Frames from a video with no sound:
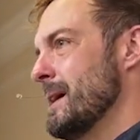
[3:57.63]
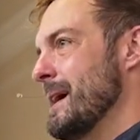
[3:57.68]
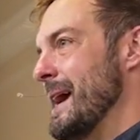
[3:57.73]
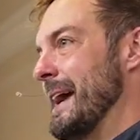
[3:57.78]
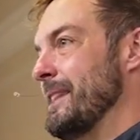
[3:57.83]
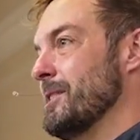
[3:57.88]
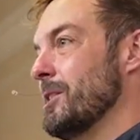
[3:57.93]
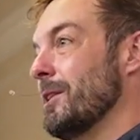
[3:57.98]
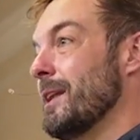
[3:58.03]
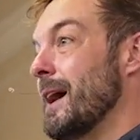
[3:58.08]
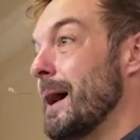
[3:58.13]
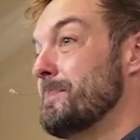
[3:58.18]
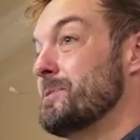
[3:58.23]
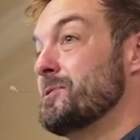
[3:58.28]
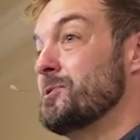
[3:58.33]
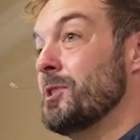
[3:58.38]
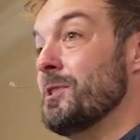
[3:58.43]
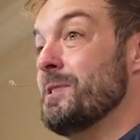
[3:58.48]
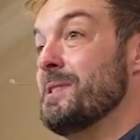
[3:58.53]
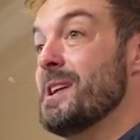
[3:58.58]
and the
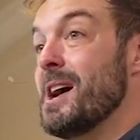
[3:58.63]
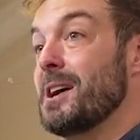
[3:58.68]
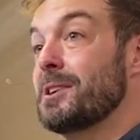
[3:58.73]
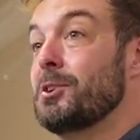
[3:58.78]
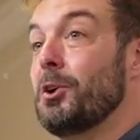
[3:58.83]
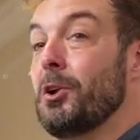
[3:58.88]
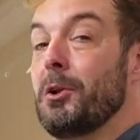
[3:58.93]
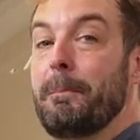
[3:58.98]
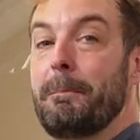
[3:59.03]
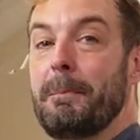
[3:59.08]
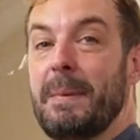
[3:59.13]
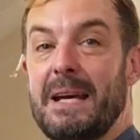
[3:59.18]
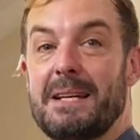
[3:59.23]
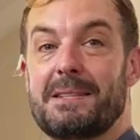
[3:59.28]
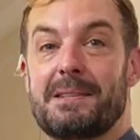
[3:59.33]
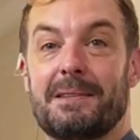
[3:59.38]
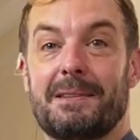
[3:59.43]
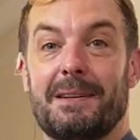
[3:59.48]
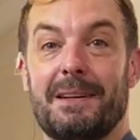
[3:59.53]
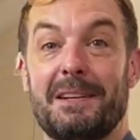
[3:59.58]
lobster knuckle
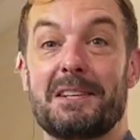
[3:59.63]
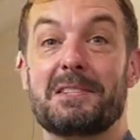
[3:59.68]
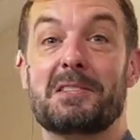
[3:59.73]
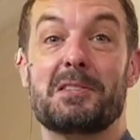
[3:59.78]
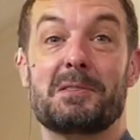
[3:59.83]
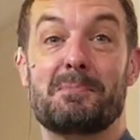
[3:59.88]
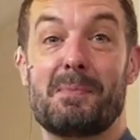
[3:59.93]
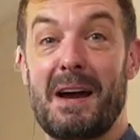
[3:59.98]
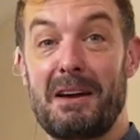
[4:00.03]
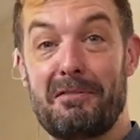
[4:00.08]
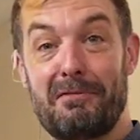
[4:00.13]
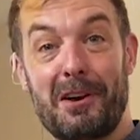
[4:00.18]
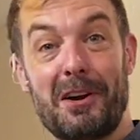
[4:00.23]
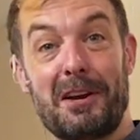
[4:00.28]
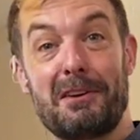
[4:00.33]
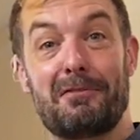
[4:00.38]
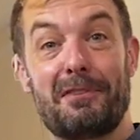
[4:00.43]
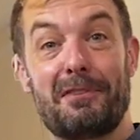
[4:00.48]
meat. And this is my very